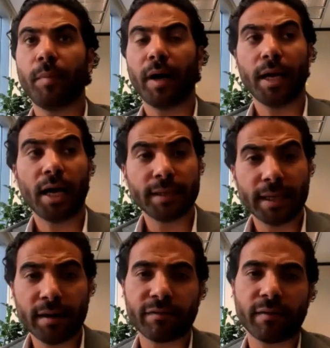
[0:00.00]

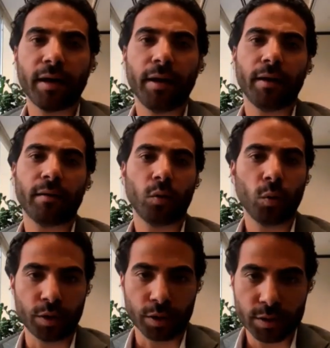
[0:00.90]
identifying the
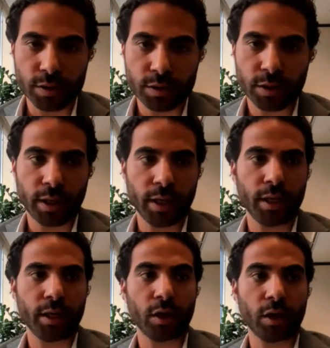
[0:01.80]
winners
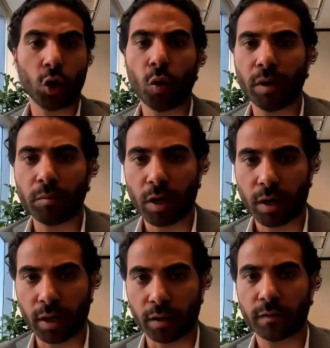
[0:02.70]
in the global
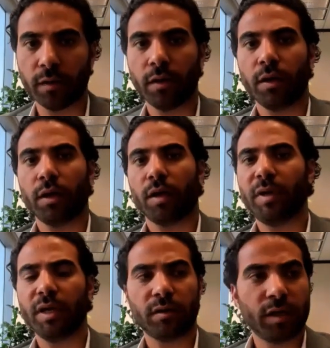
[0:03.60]
market,
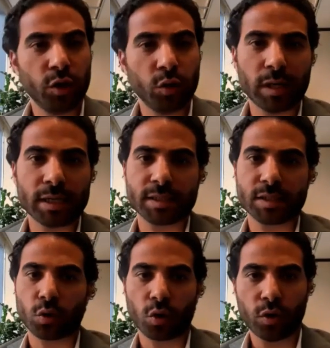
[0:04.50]
be it the US
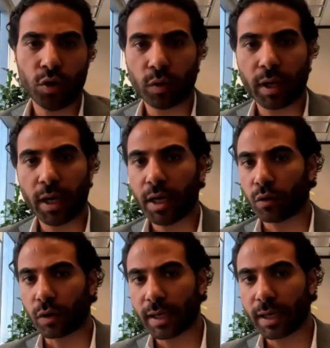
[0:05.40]
or the UK
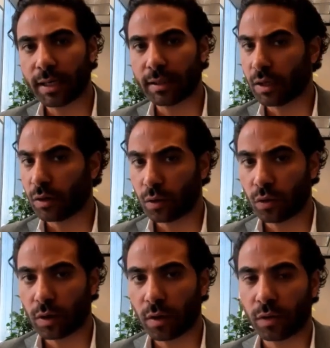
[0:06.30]
or Canada
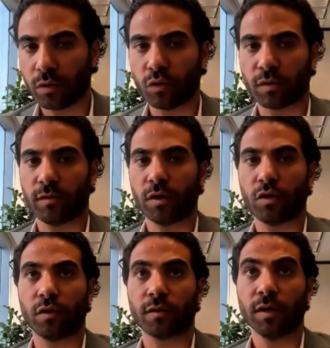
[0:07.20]
or other
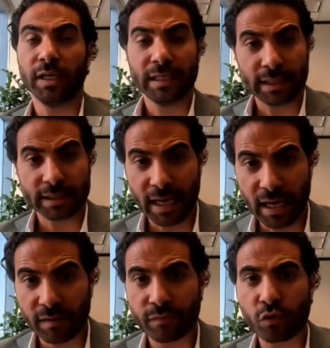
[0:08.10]
jurisdictions that
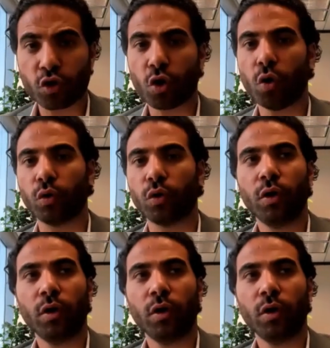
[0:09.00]
have shown